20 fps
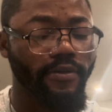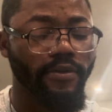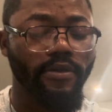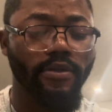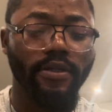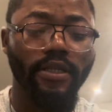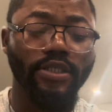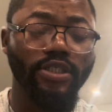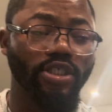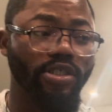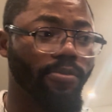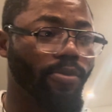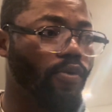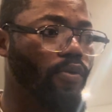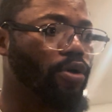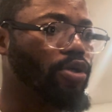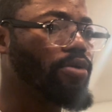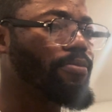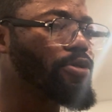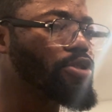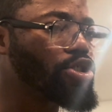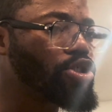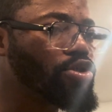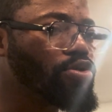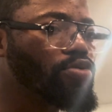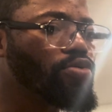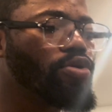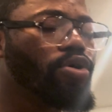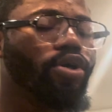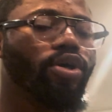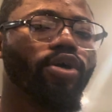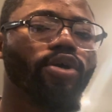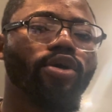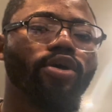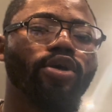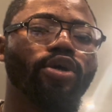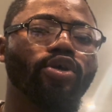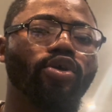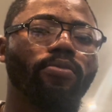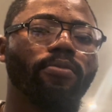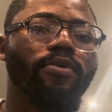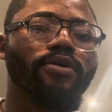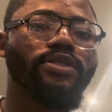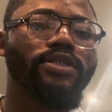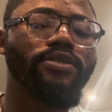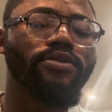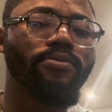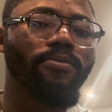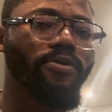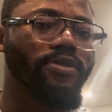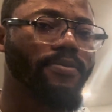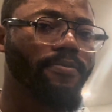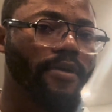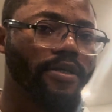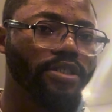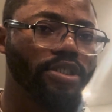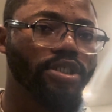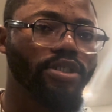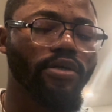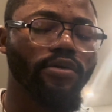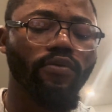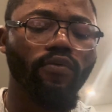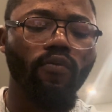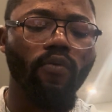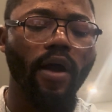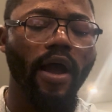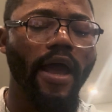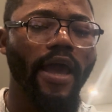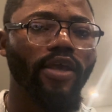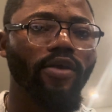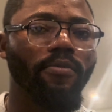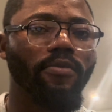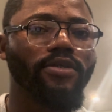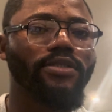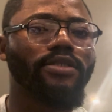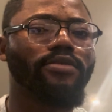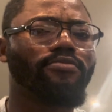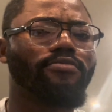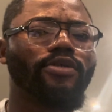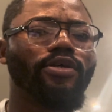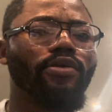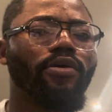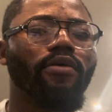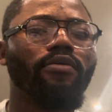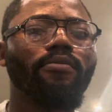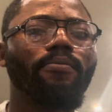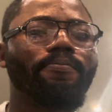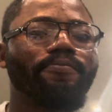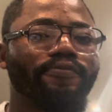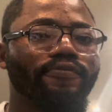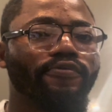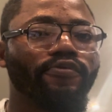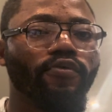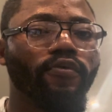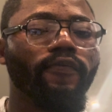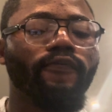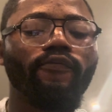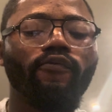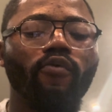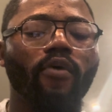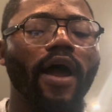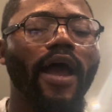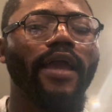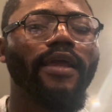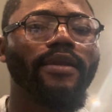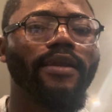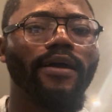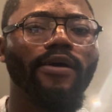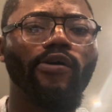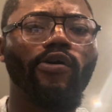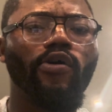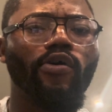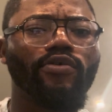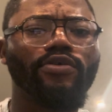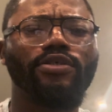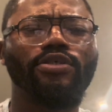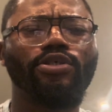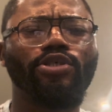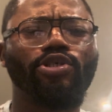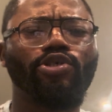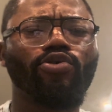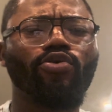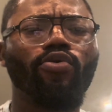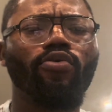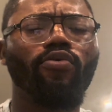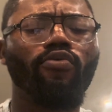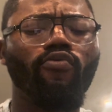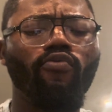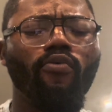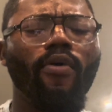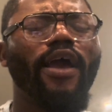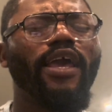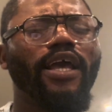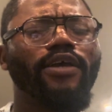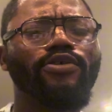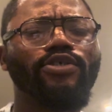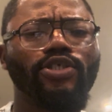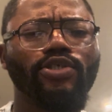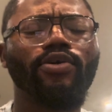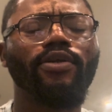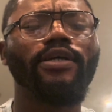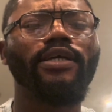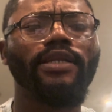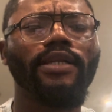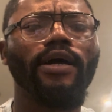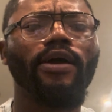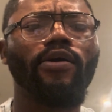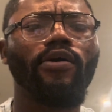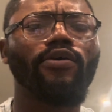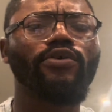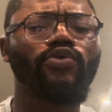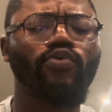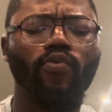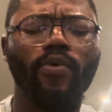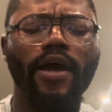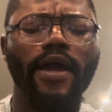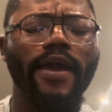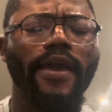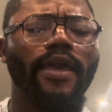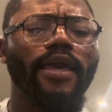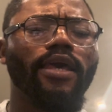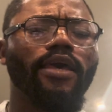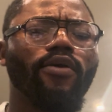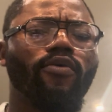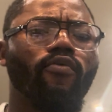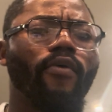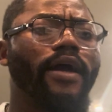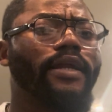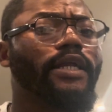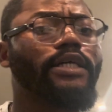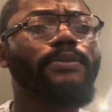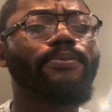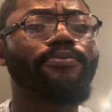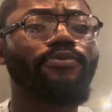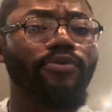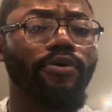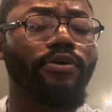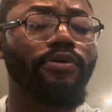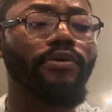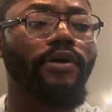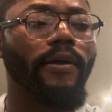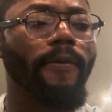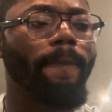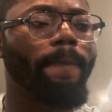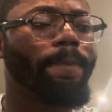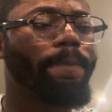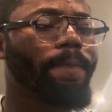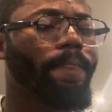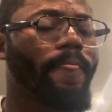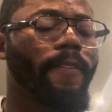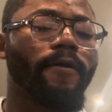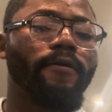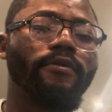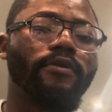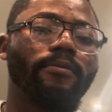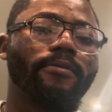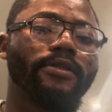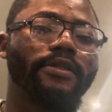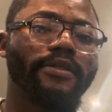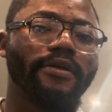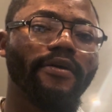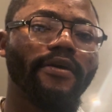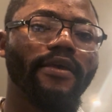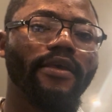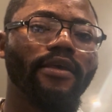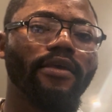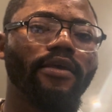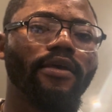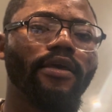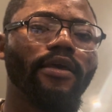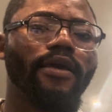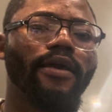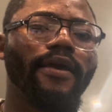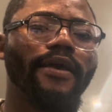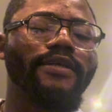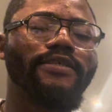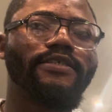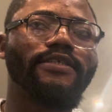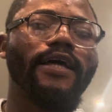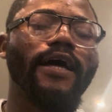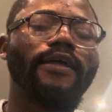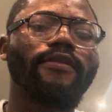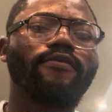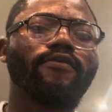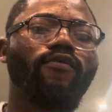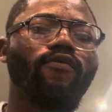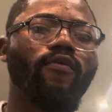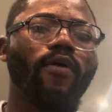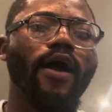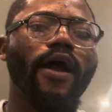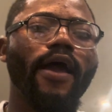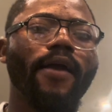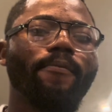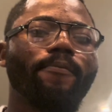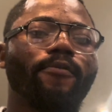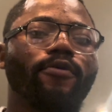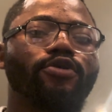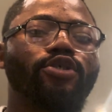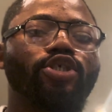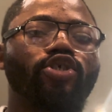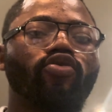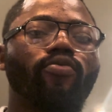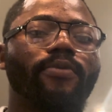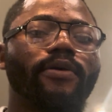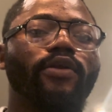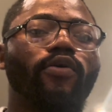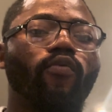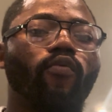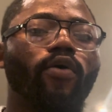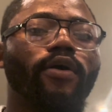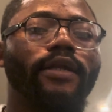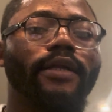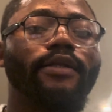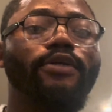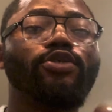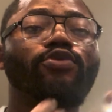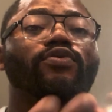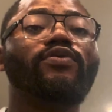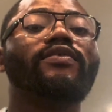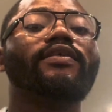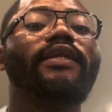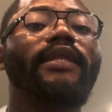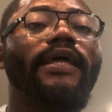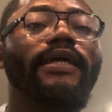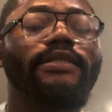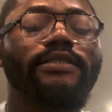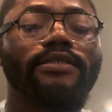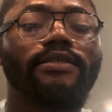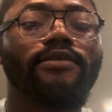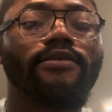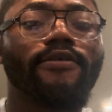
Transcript: That's number one. Number two, you must mention why, you must prove why that course is so, why are you studying that course? Why that program? Number three is that why must you be the one that they should select?